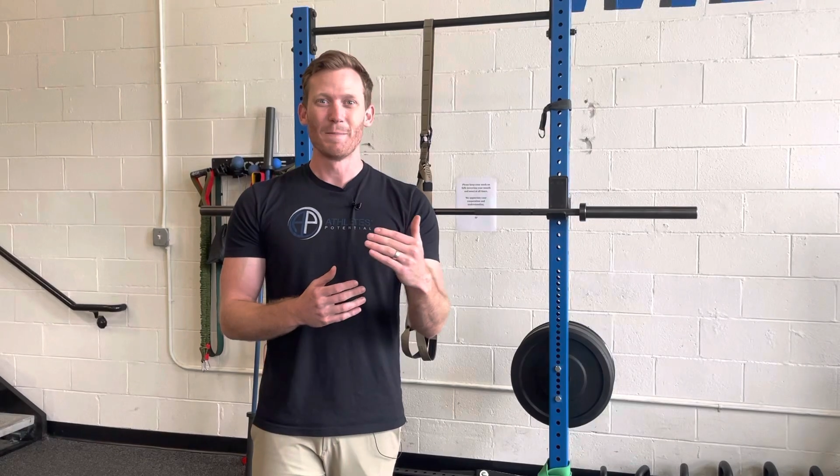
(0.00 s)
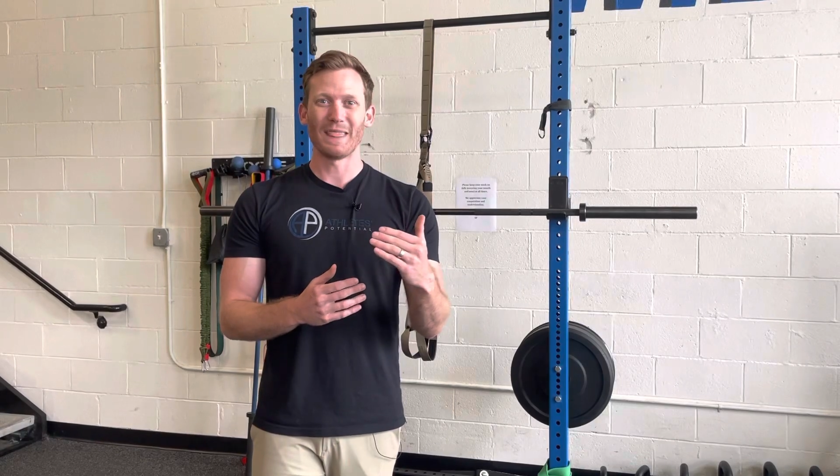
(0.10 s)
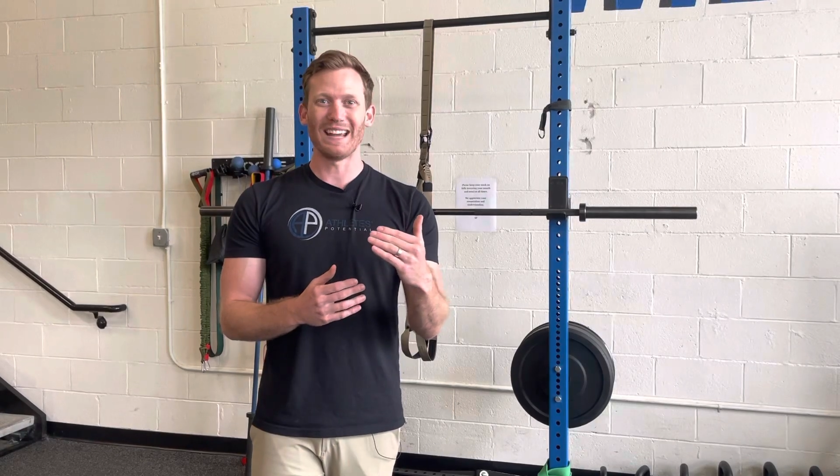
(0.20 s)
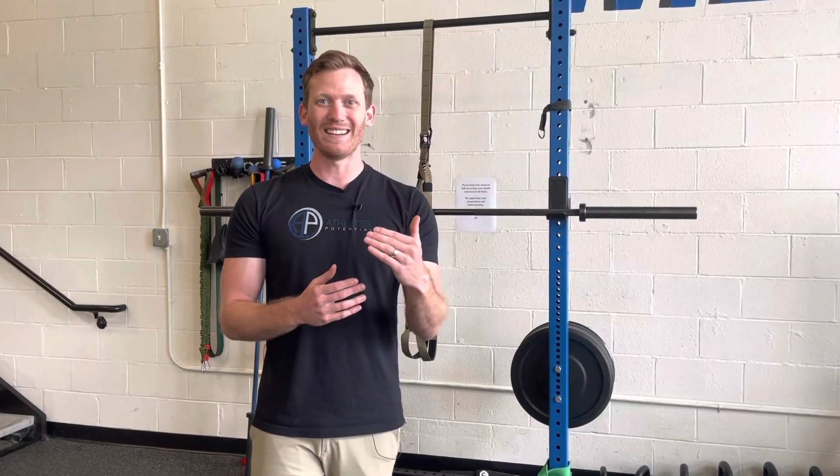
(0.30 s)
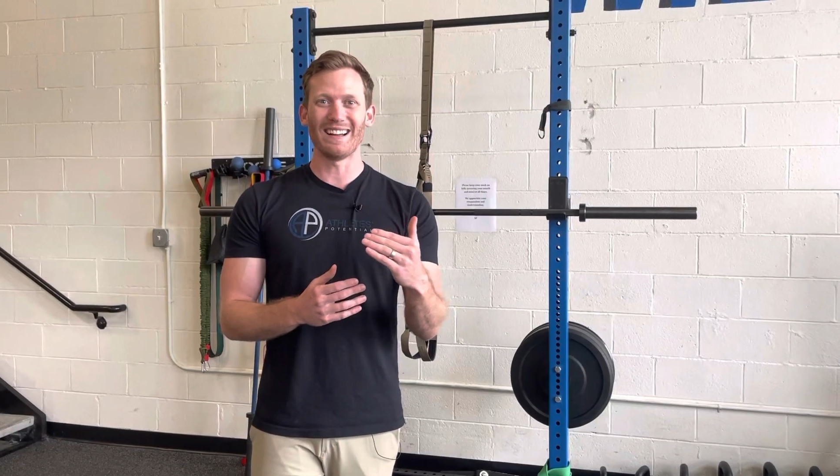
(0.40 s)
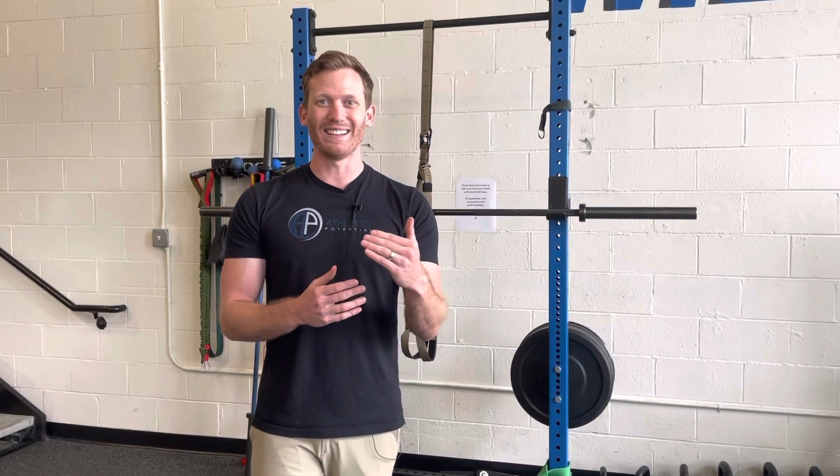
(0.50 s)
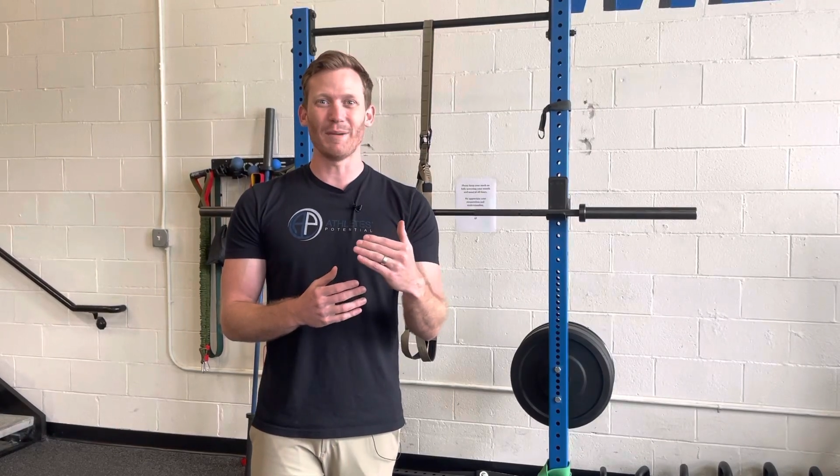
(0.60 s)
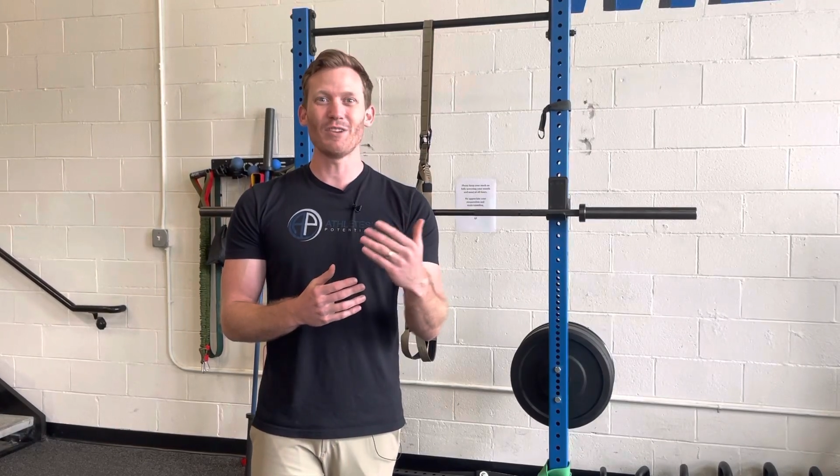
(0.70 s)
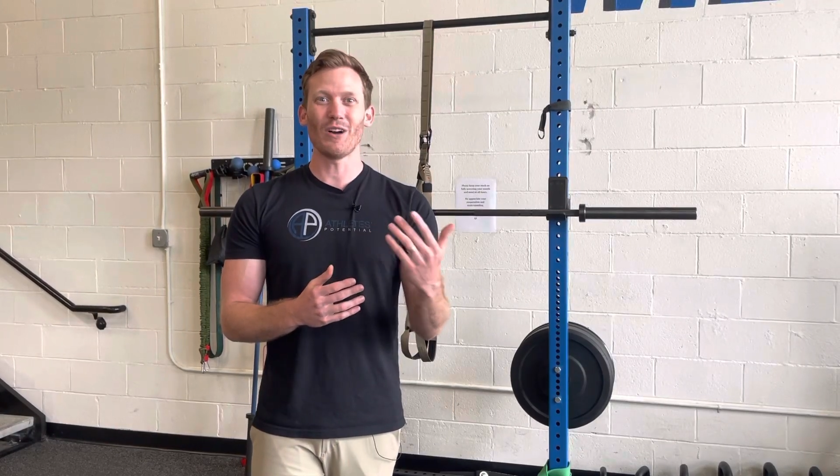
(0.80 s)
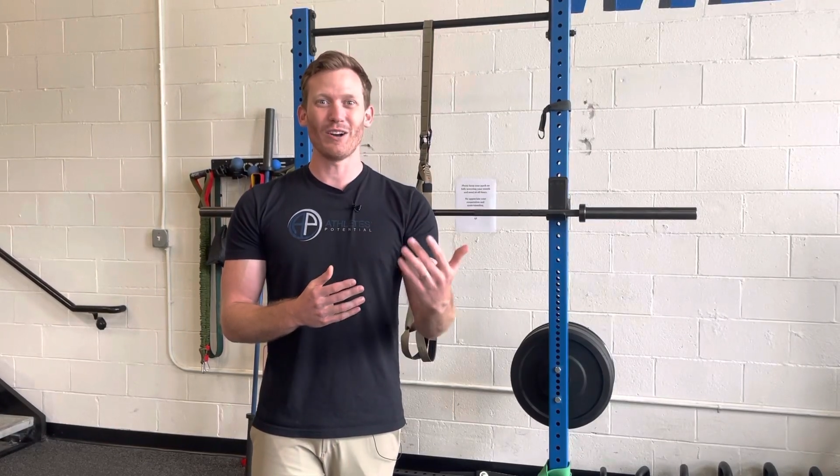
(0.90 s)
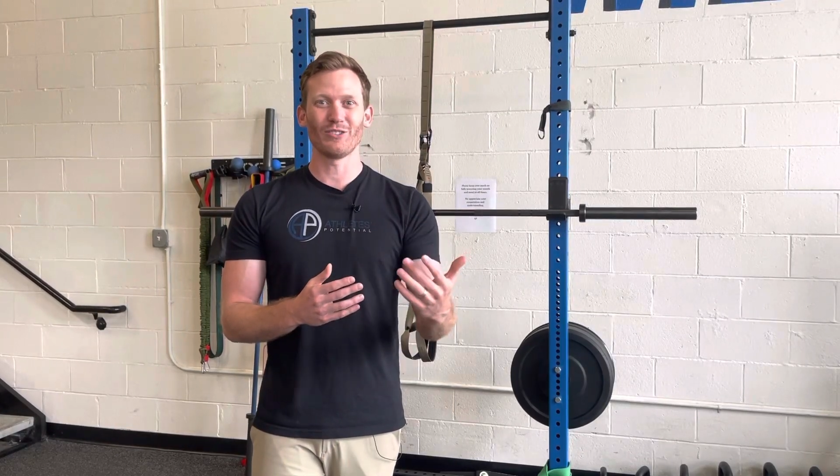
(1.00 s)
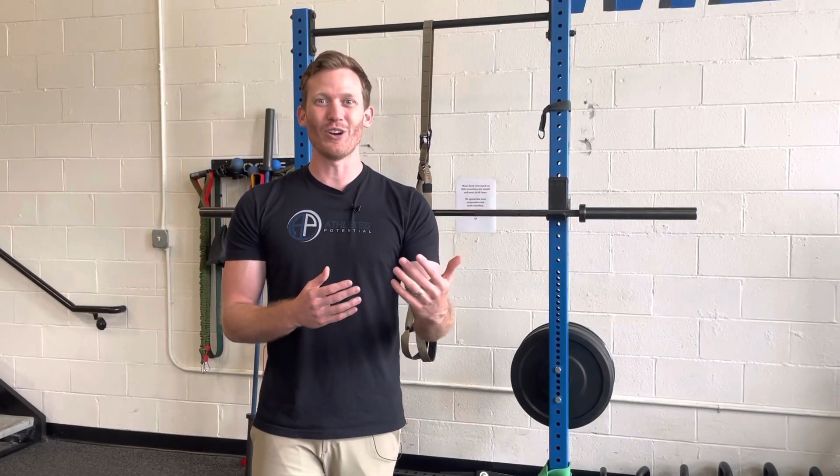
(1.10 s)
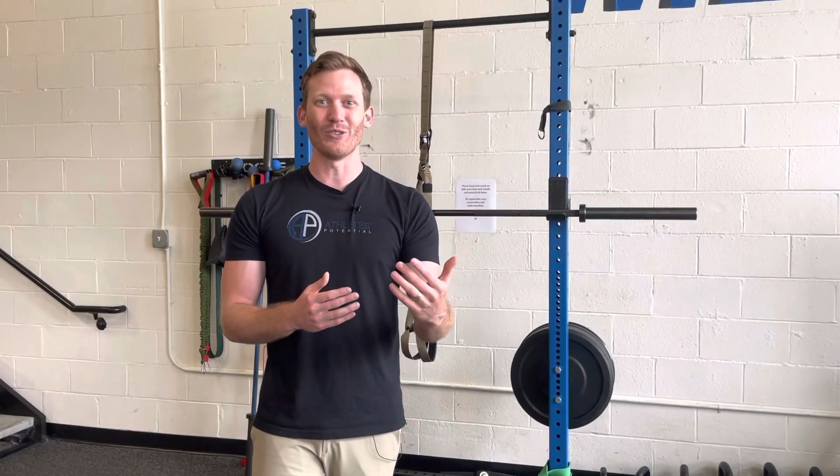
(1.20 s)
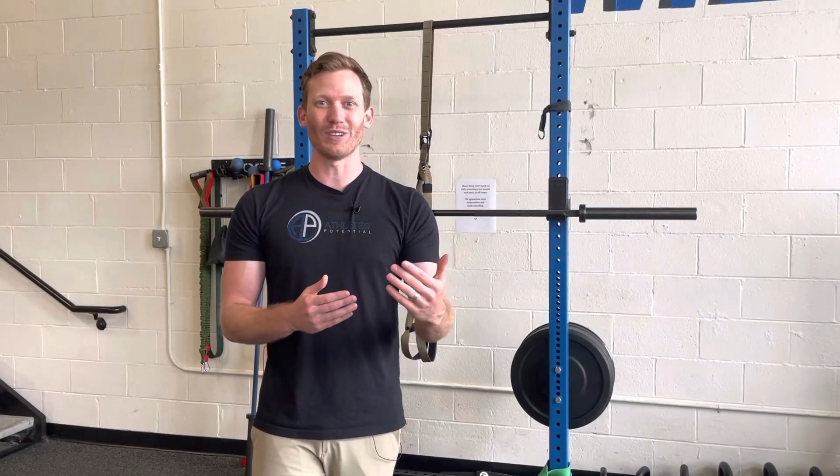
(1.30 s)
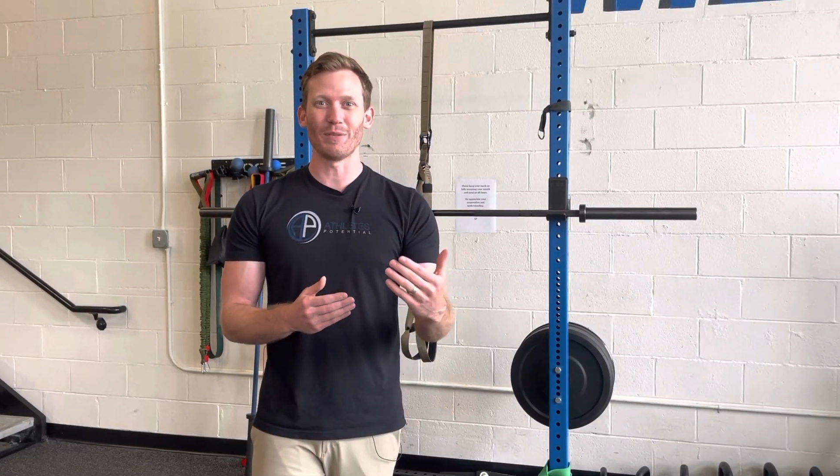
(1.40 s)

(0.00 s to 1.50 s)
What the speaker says: and let me know how it goes.